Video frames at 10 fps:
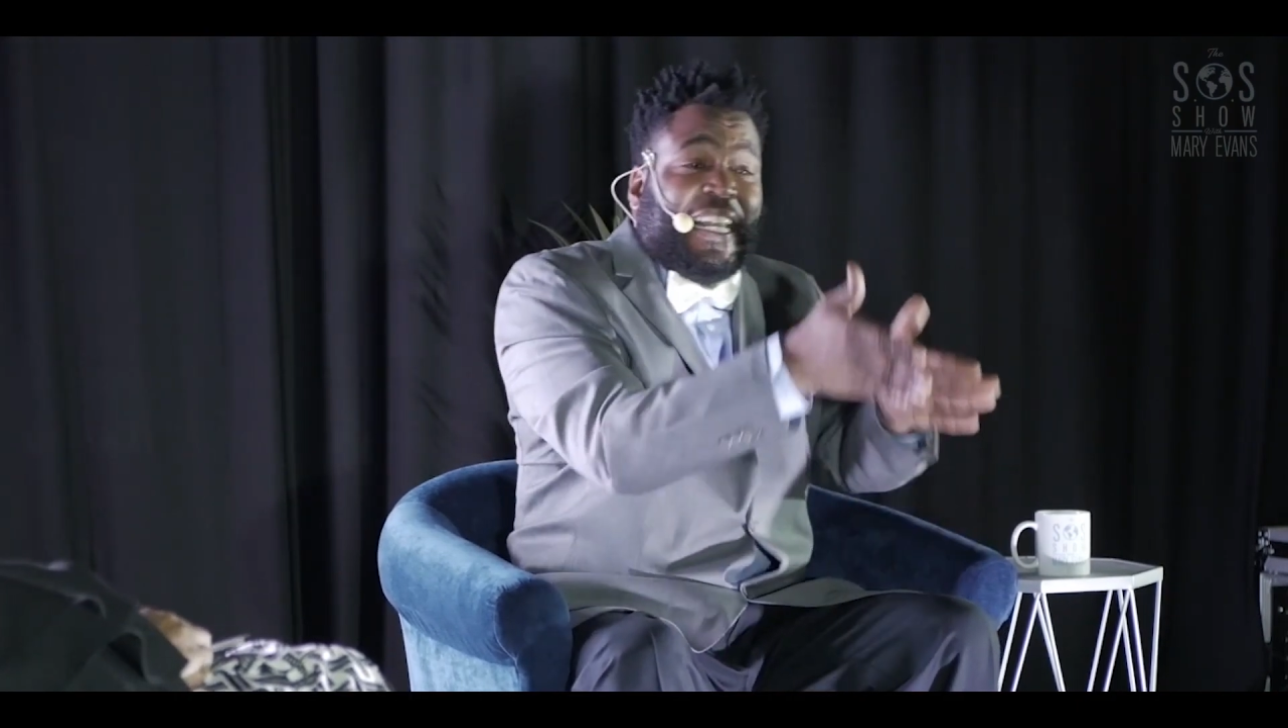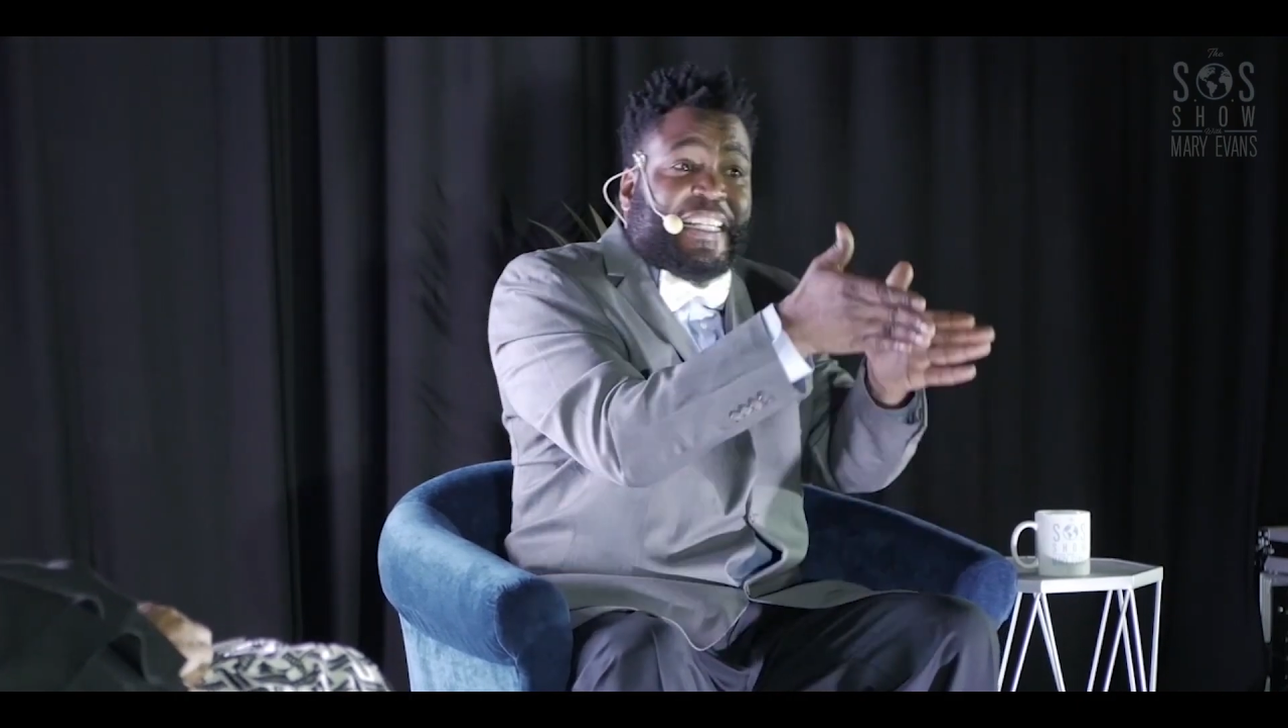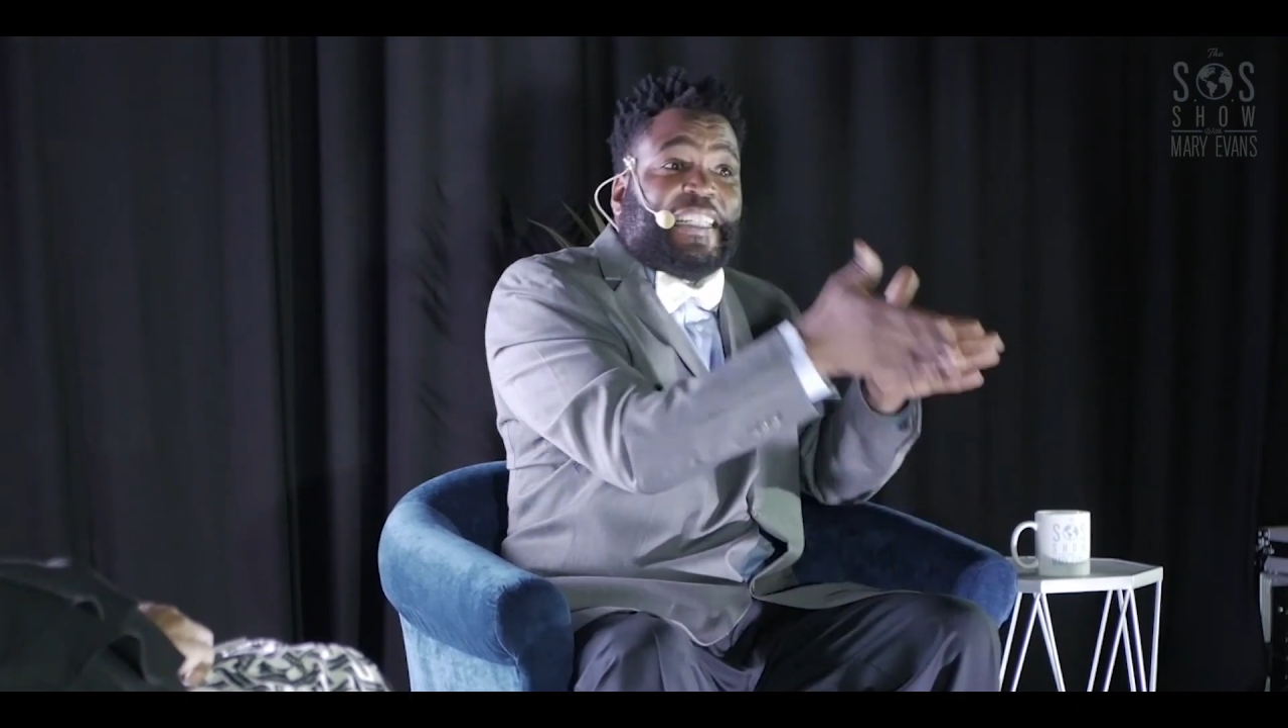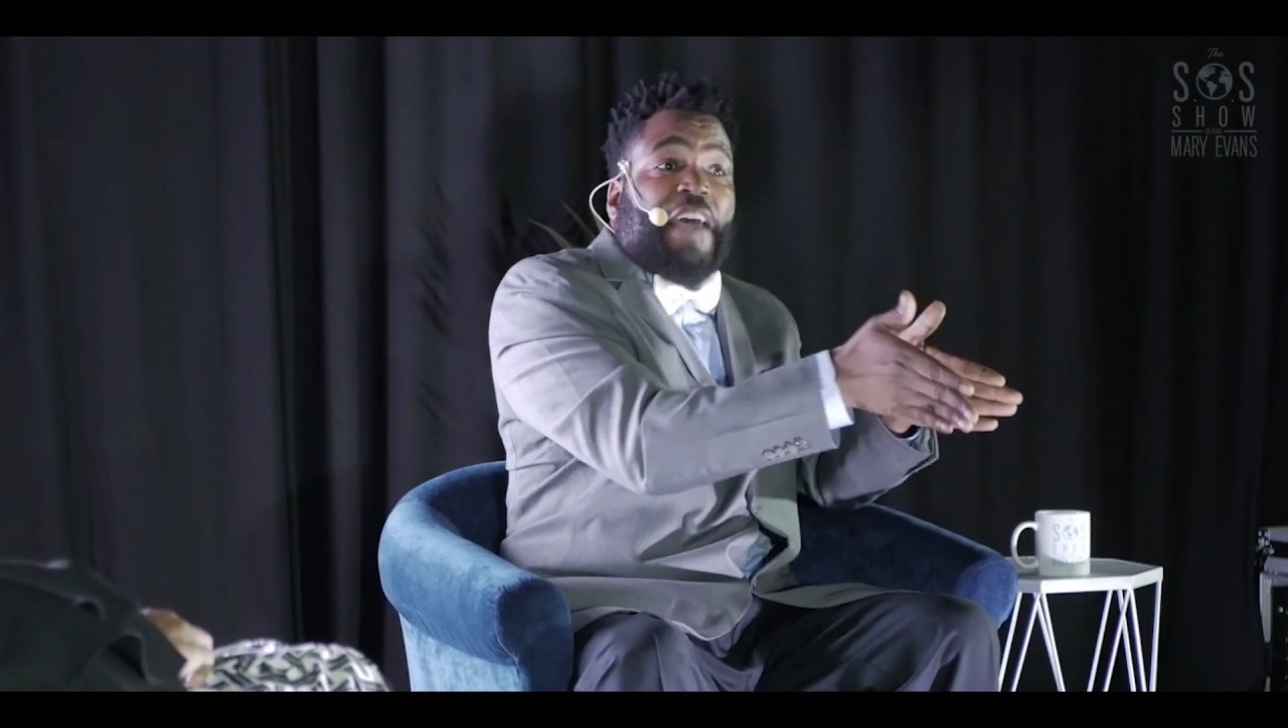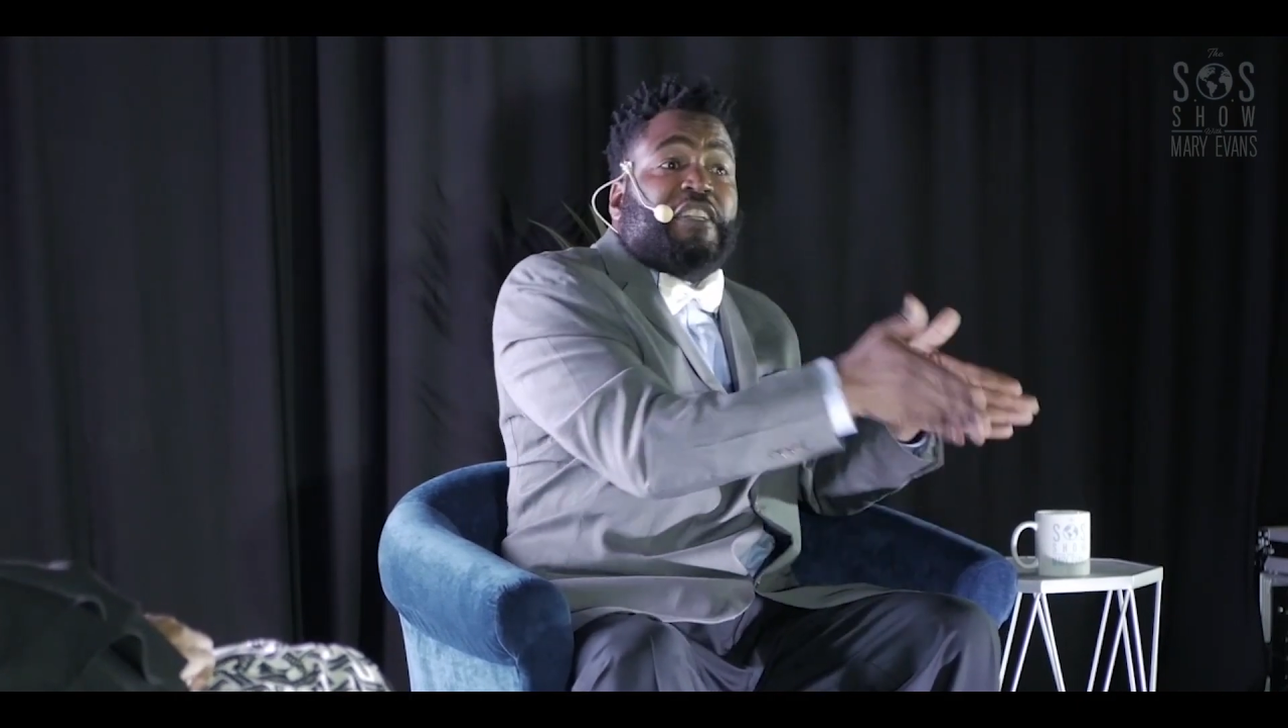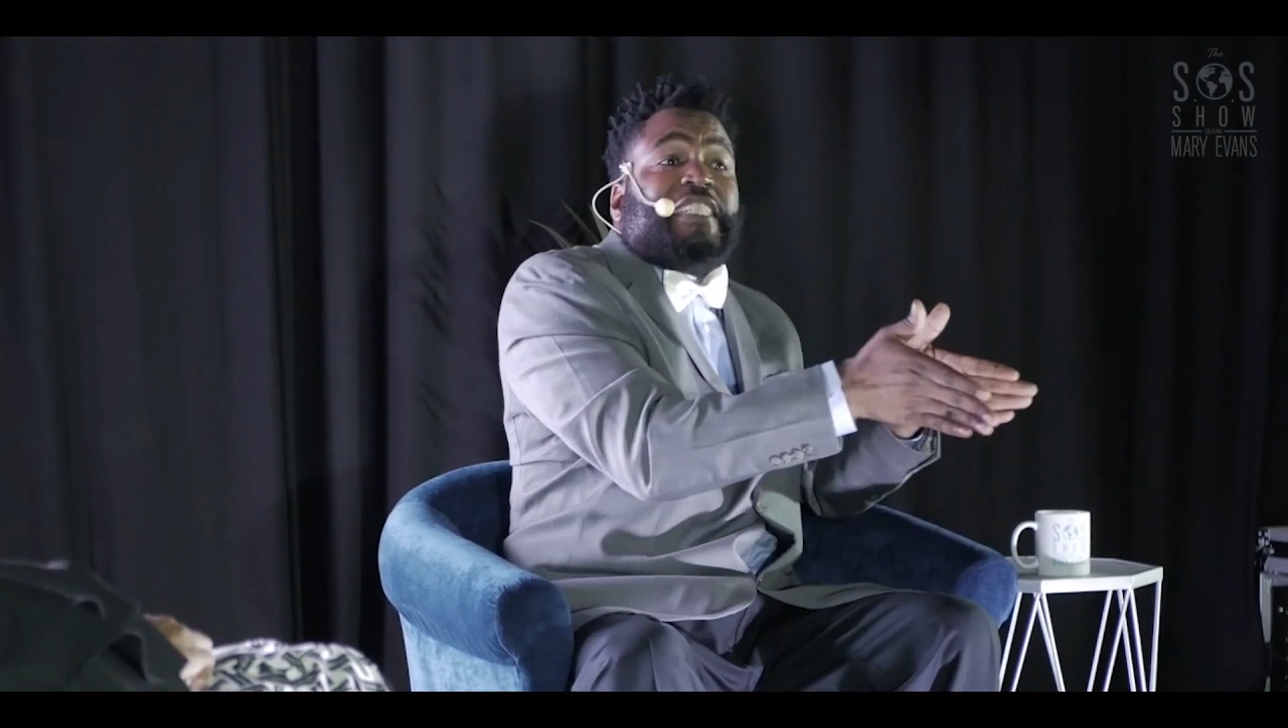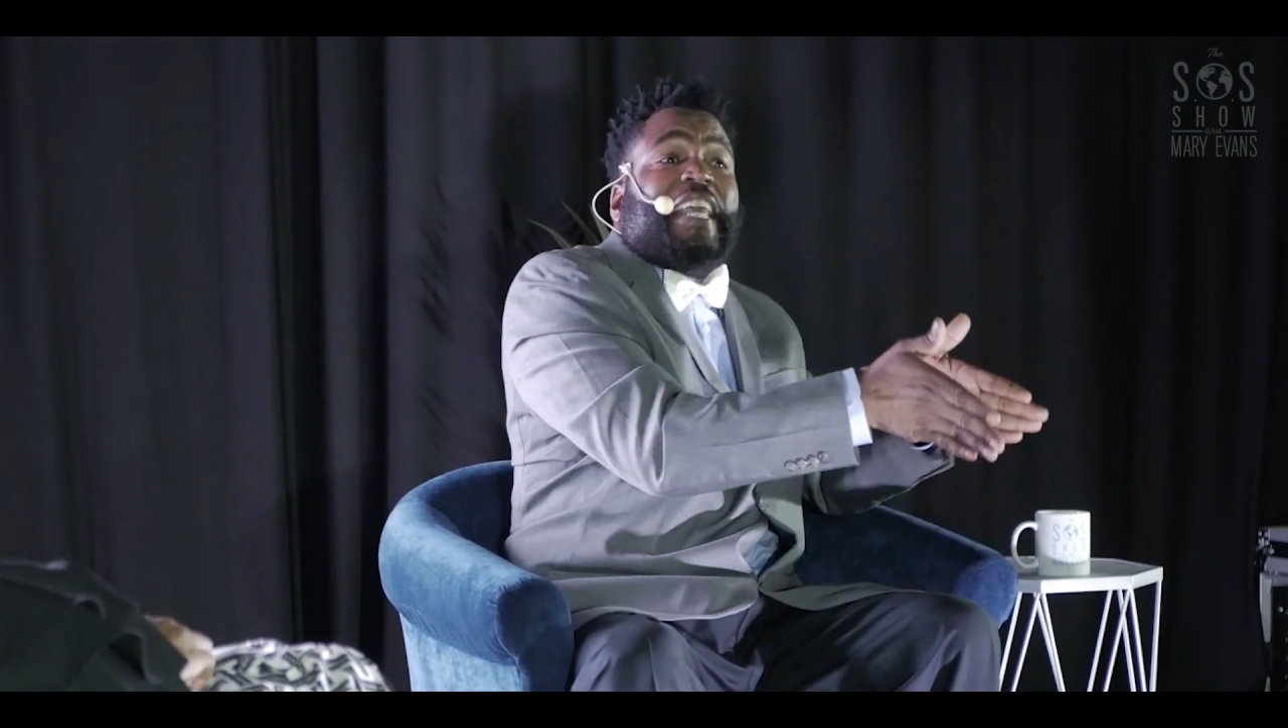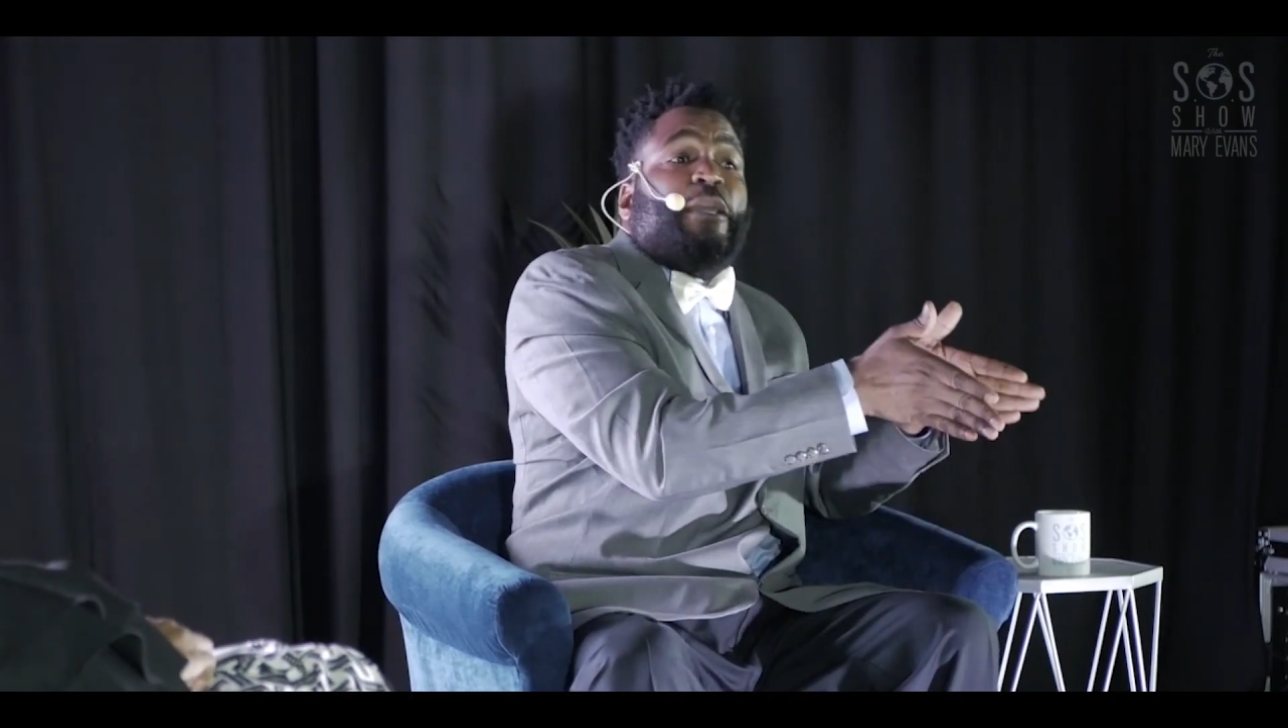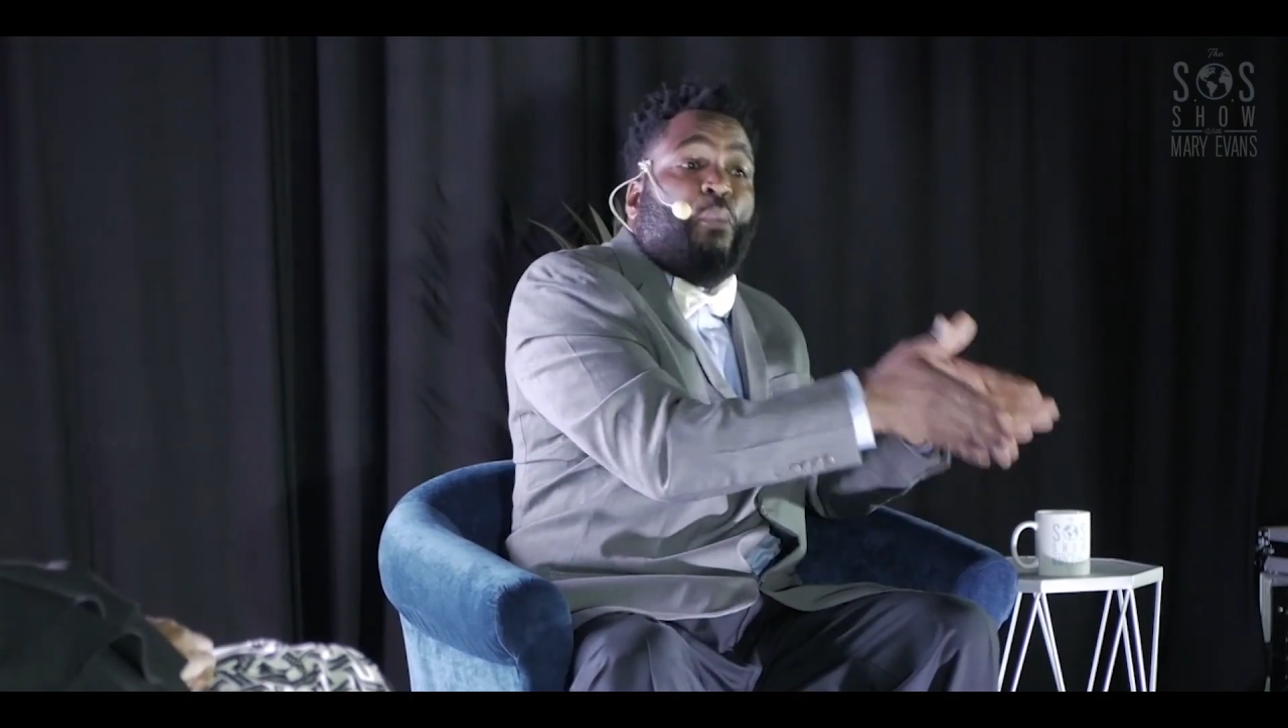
17